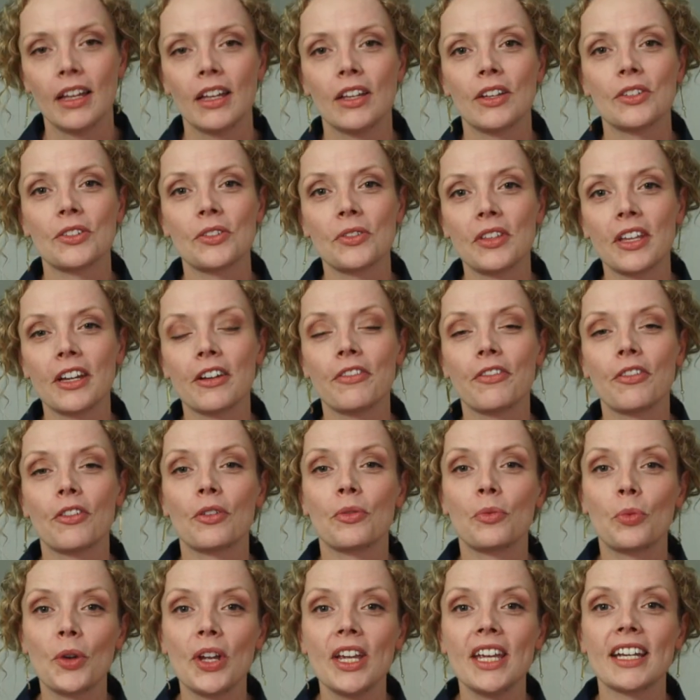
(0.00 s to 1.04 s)
So therefore,
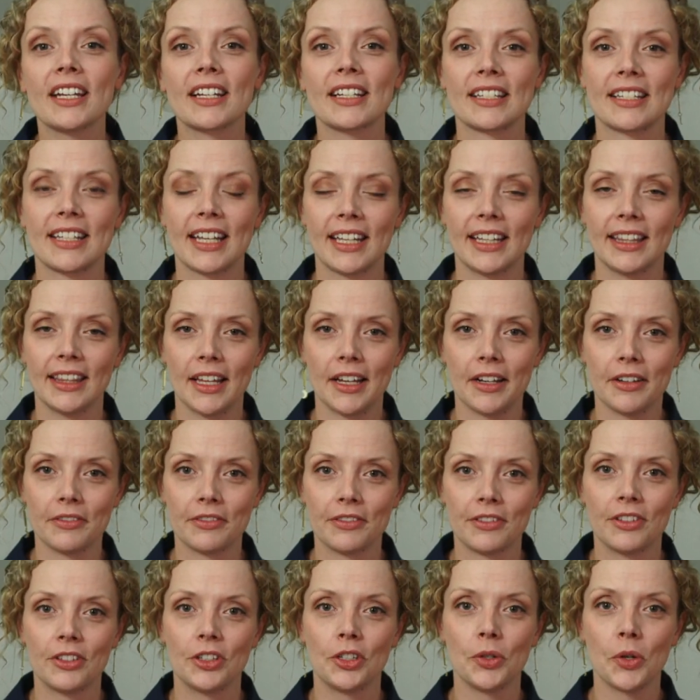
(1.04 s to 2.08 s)
we extend
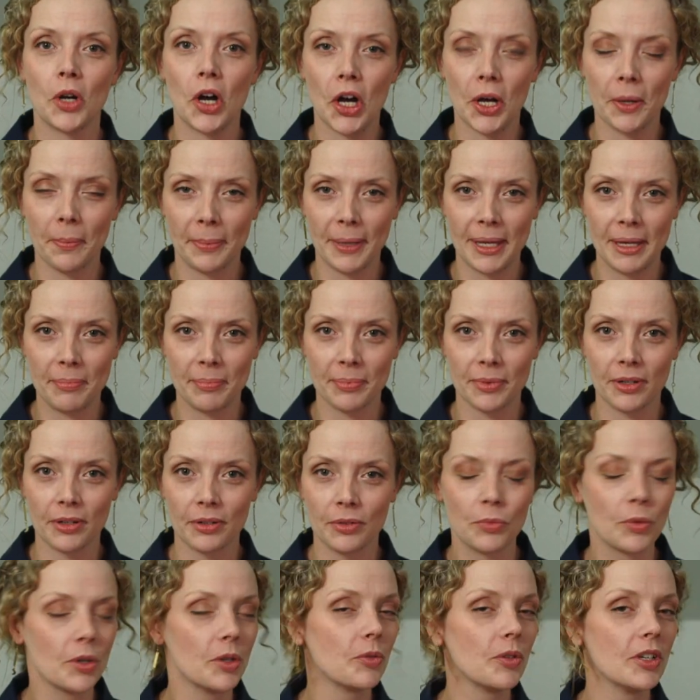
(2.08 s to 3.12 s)
love to all people.
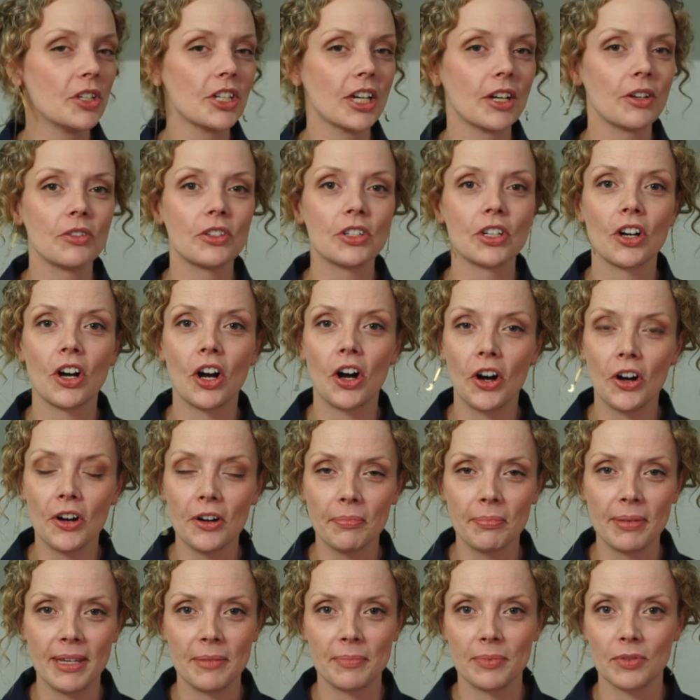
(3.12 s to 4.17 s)
We reach out to all
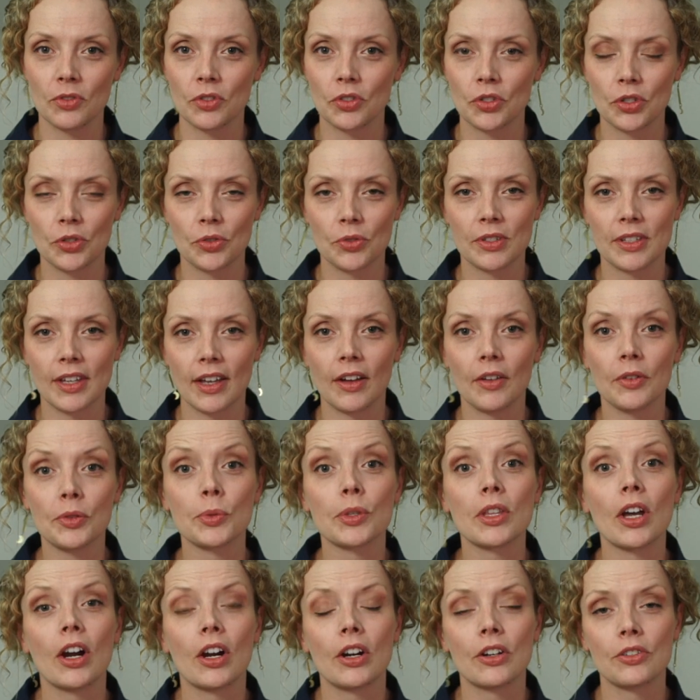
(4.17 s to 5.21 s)
people's true selves
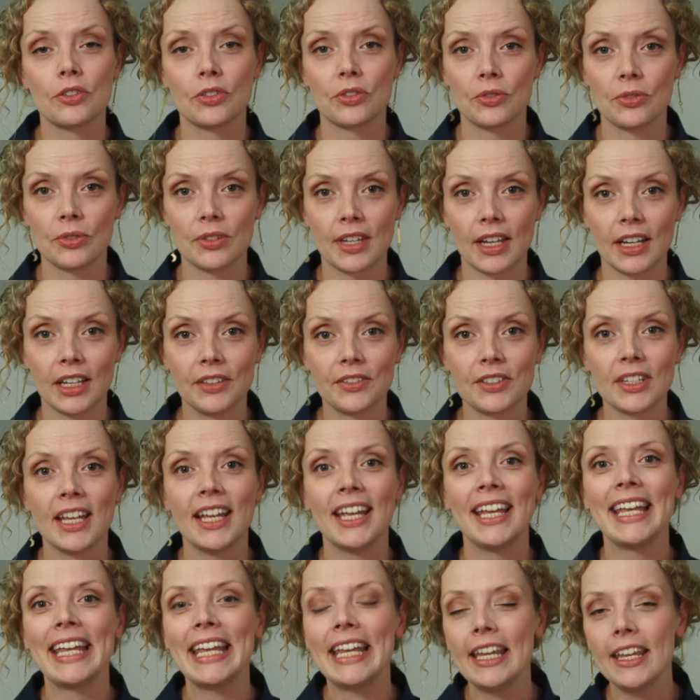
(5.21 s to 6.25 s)
with our true selves,
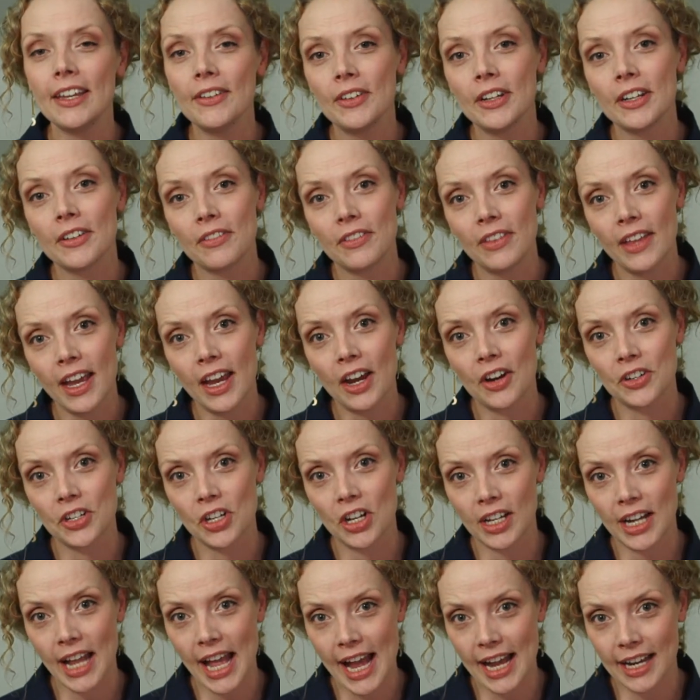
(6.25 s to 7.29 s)
even if they are
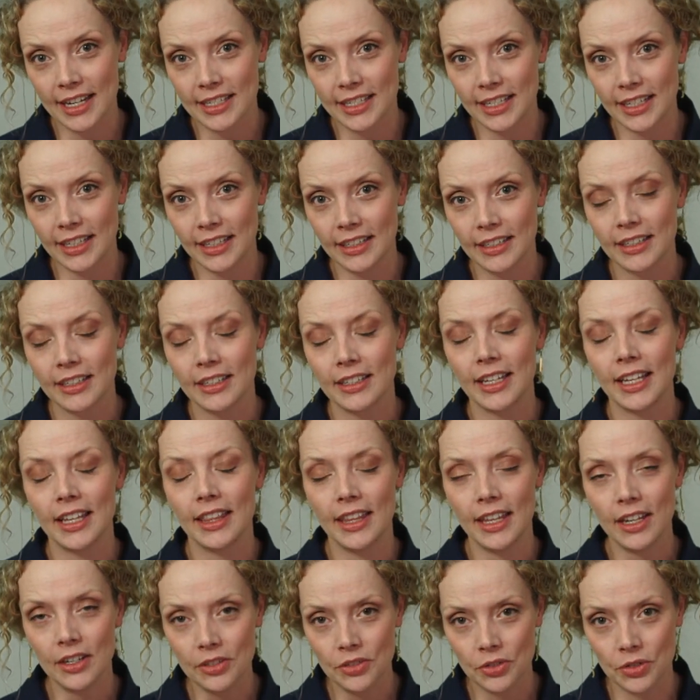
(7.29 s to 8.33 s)
not acting in
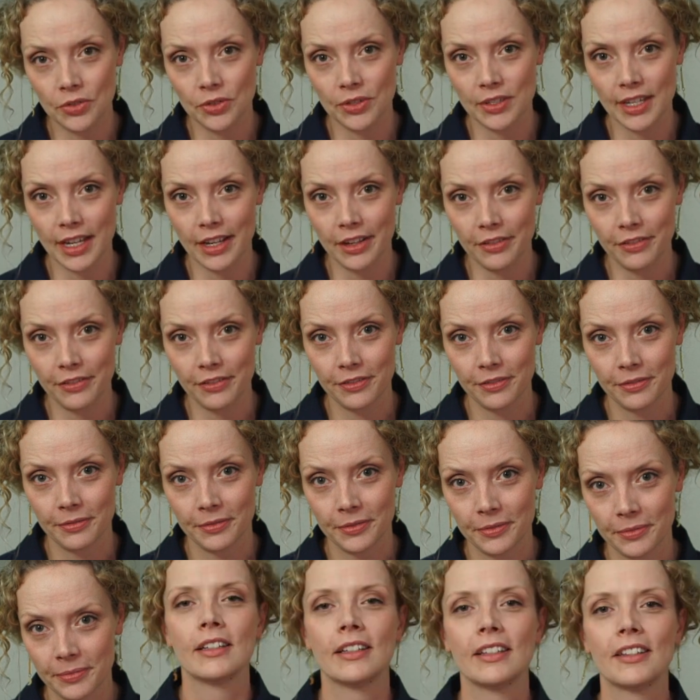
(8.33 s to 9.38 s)
their true self.
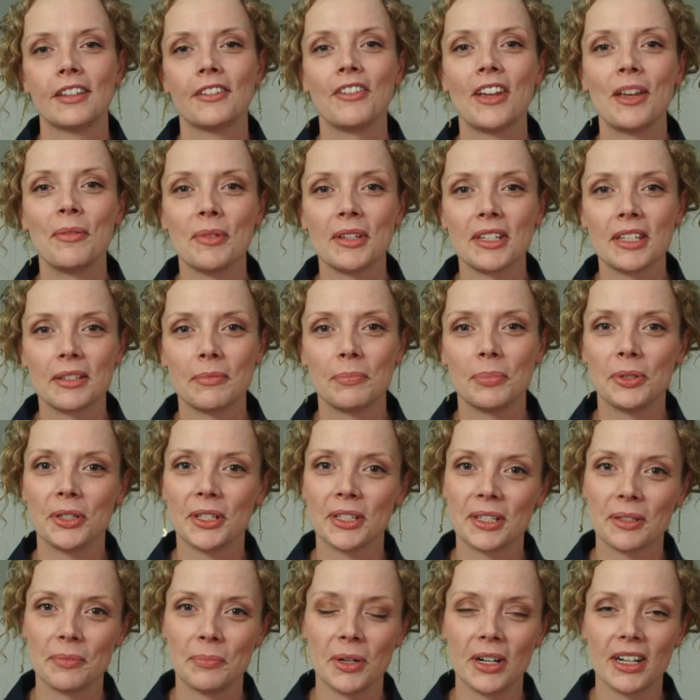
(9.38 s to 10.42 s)
The famous
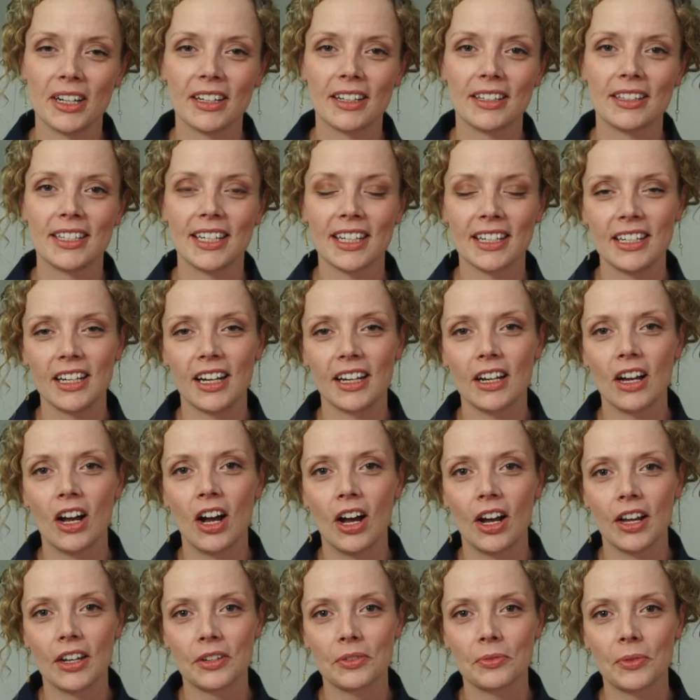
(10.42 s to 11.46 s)
Buddhist monk Thich Nhat
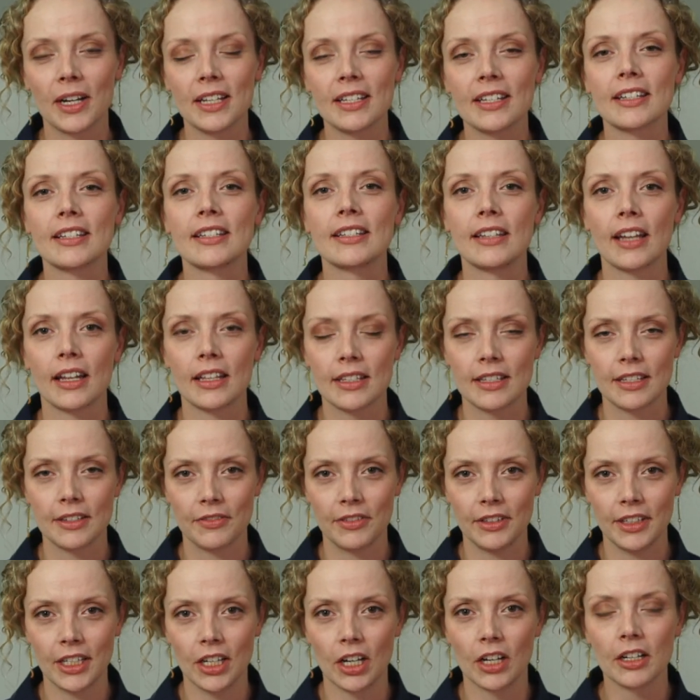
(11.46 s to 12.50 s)
Hanh writes
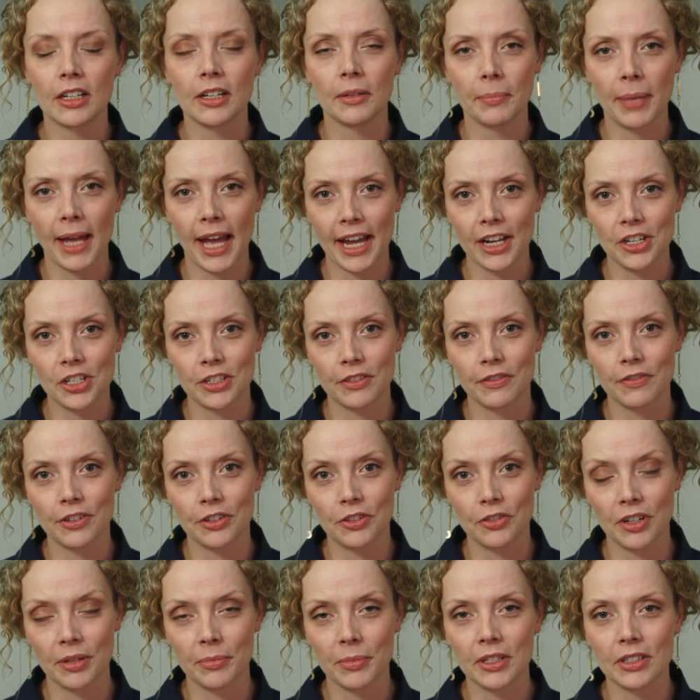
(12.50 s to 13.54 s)
extensively on compassion for
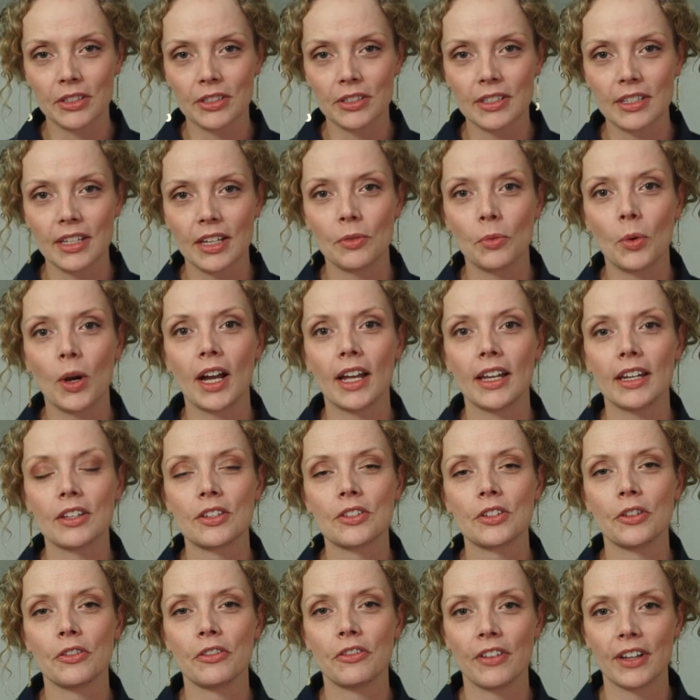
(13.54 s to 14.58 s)
criminals and why it is
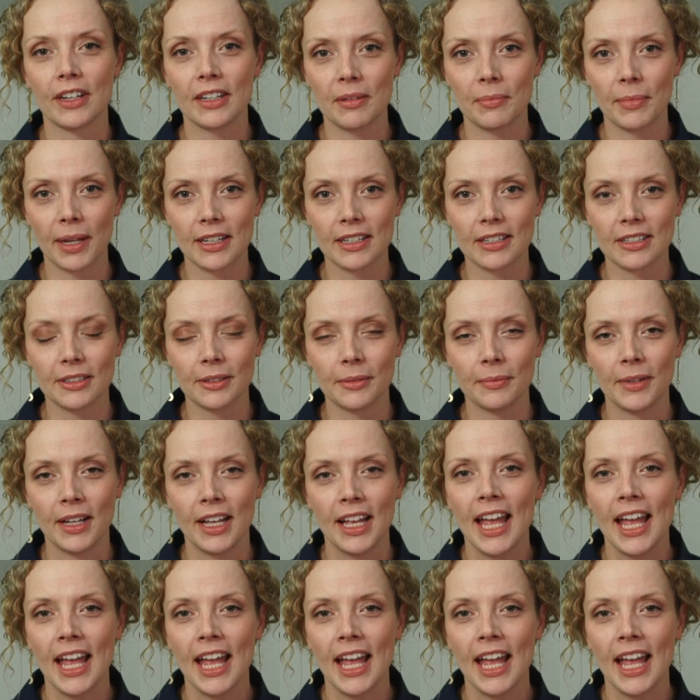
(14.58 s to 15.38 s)
so fundamental.